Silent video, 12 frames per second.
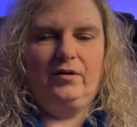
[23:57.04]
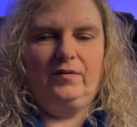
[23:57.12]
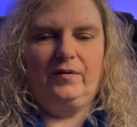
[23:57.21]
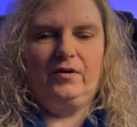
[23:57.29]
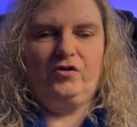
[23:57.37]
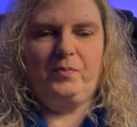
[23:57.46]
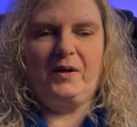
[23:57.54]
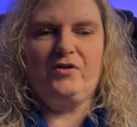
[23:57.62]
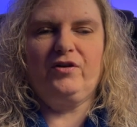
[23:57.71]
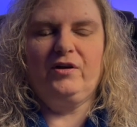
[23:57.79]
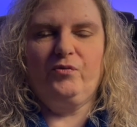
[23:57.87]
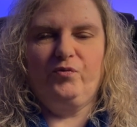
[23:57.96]

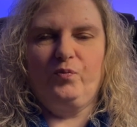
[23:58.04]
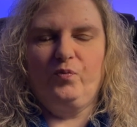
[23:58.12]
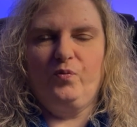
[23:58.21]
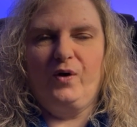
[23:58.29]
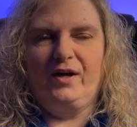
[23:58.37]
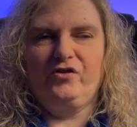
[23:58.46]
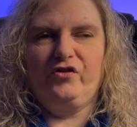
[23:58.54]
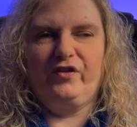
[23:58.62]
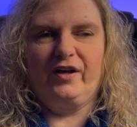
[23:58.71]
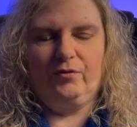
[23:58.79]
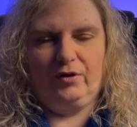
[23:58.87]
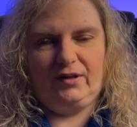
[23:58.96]
especially ones
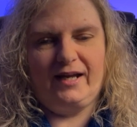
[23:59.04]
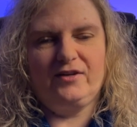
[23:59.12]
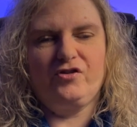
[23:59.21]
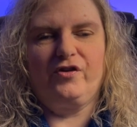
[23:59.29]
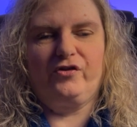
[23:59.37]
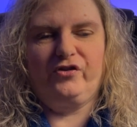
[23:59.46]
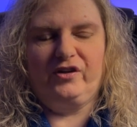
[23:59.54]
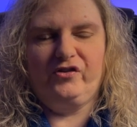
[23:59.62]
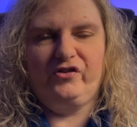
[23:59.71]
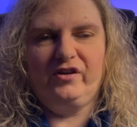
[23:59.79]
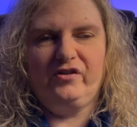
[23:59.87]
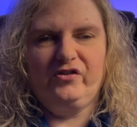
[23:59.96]
that relate to the
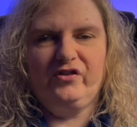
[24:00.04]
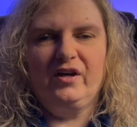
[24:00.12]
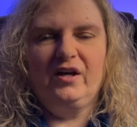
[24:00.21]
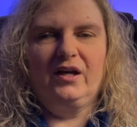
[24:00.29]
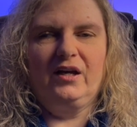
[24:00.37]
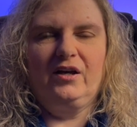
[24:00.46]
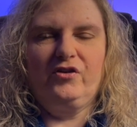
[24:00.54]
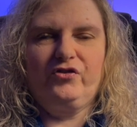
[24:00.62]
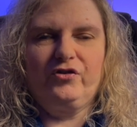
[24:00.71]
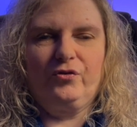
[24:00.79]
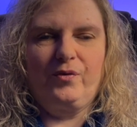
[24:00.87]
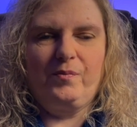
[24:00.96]
senses, is
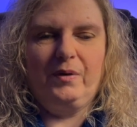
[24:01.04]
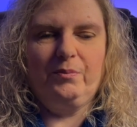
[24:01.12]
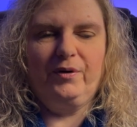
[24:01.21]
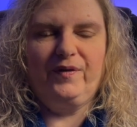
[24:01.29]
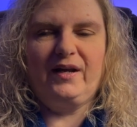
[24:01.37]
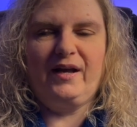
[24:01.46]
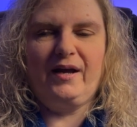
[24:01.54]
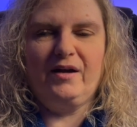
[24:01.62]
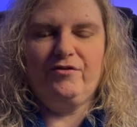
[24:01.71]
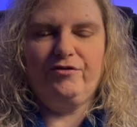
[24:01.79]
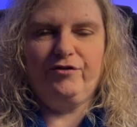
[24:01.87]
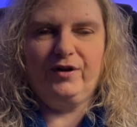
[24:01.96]
to remember that
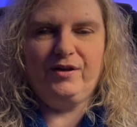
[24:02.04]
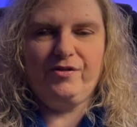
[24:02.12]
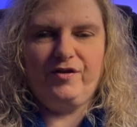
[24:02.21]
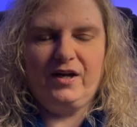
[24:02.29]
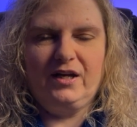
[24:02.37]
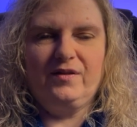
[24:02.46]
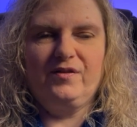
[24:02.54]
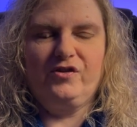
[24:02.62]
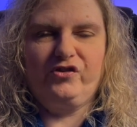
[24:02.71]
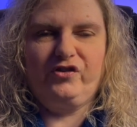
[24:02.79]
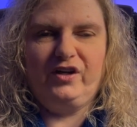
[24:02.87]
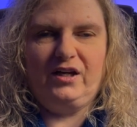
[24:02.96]
everything in the
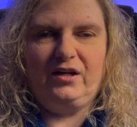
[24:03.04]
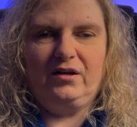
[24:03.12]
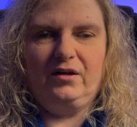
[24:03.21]
scene